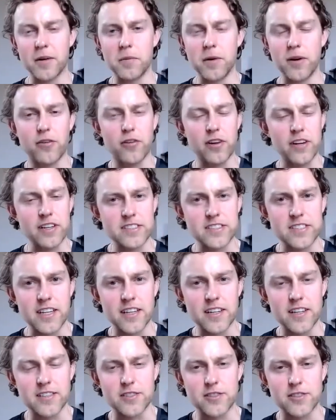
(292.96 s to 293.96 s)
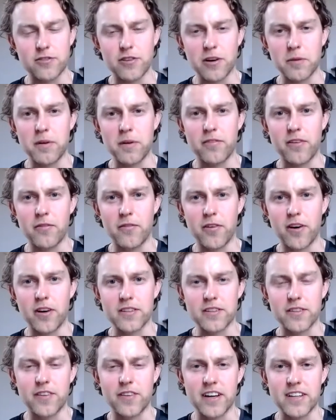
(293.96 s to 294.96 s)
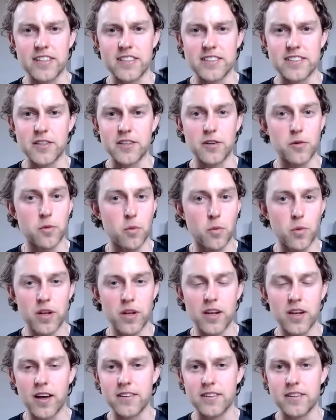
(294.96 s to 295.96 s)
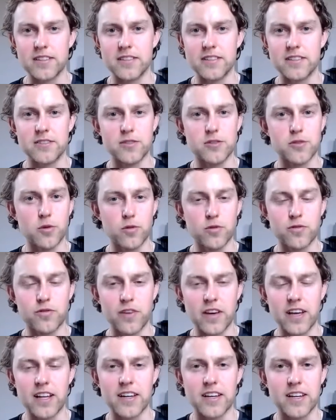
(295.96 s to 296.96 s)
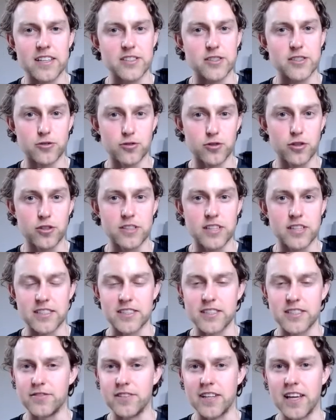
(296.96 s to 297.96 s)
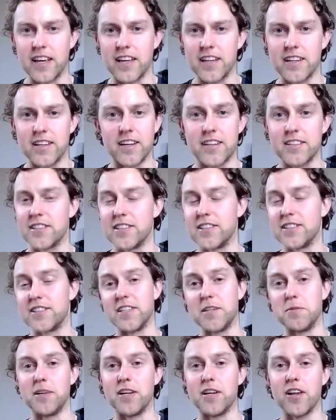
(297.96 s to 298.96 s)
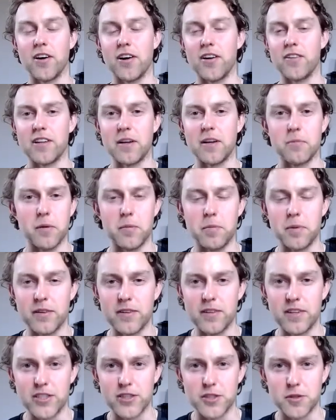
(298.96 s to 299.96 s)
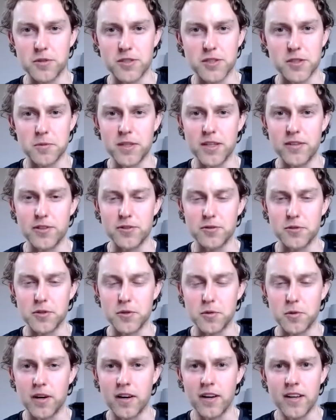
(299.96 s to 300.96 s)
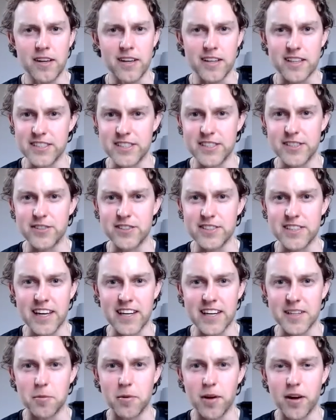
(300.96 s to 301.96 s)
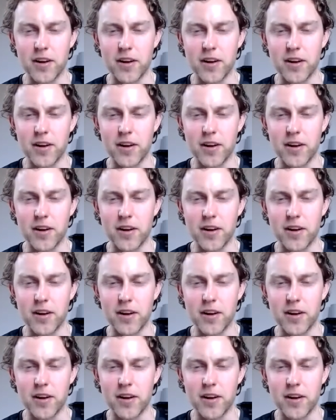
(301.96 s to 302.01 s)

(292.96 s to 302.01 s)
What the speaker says: Am I correct in saying this? You correct me if I'm wrong. The fact is that you will not and don't fail the likes of drug tests if taking the likes of the CBD oil. That might be an issue with some individuals who are considering taking the